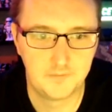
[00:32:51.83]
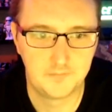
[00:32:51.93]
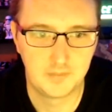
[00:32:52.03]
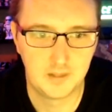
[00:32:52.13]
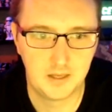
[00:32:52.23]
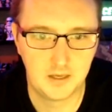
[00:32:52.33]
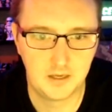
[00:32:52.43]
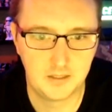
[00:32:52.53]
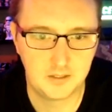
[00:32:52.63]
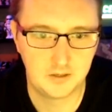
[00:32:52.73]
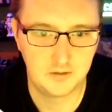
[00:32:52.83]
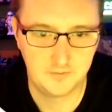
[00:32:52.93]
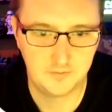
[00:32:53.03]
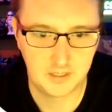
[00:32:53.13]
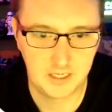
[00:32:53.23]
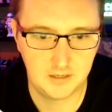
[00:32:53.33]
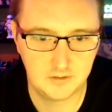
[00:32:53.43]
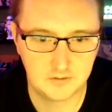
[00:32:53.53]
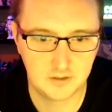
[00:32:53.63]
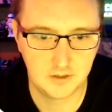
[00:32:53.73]
I don't have an account,
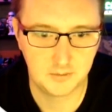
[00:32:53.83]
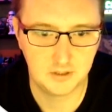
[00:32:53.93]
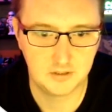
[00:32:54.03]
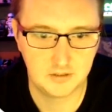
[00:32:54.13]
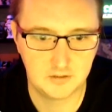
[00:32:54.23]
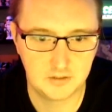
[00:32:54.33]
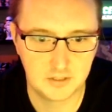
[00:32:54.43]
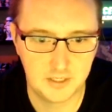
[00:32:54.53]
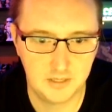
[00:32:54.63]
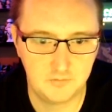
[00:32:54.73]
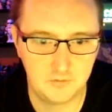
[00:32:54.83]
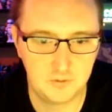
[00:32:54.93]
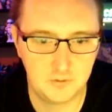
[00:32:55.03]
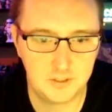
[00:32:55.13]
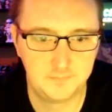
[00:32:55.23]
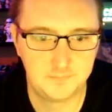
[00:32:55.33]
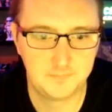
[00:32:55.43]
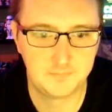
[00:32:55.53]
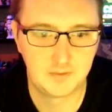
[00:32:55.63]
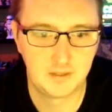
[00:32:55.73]
so I'm going to sign up for one.
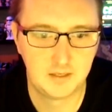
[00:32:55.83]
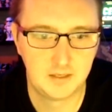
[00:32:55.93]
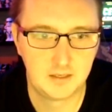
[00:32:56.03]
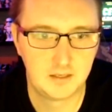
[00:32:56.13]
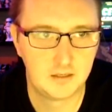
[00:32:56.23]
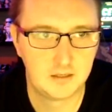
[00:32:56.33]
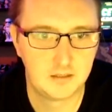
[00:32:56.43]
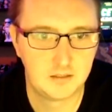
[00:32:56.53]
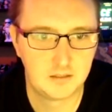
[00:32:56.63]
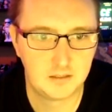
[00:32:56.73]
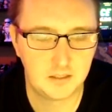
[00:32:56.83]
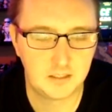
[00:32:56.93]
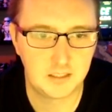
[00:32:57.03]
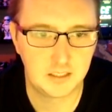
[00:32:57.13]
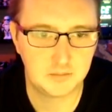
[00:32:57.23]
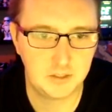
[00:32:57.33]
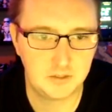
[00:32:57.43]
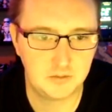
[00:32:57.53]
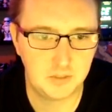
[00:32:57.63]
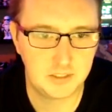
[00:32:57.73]
That takes me to
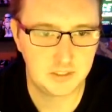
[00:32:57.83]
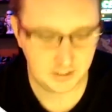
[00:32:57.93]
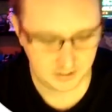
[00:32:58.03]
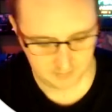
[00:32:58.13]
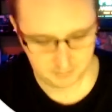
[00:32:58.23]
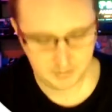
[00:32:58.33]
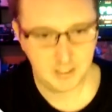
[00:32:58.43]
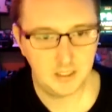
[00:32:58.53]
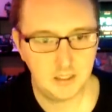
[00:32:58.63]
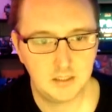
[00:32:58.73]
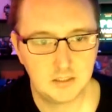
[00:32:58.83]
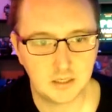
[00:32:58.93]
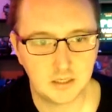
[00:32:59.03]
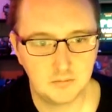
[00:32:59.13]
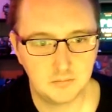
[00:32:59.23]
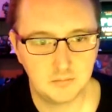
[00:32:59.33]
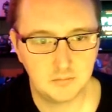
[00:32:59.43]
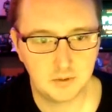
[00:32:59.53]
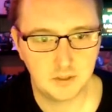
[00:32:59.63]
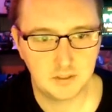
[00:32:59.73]
my sign up page. I can
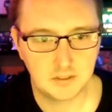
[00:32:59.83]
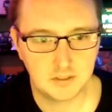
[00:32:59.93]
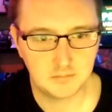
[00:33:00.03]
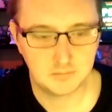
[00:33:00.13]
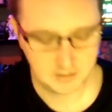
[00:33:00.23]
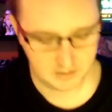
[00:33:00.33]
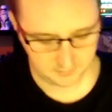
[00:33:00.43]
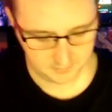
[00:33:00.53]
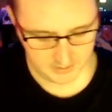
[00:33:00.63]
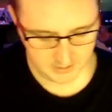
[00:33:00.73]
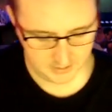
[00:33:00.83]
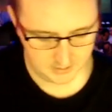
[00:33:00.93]
put in some stuff here.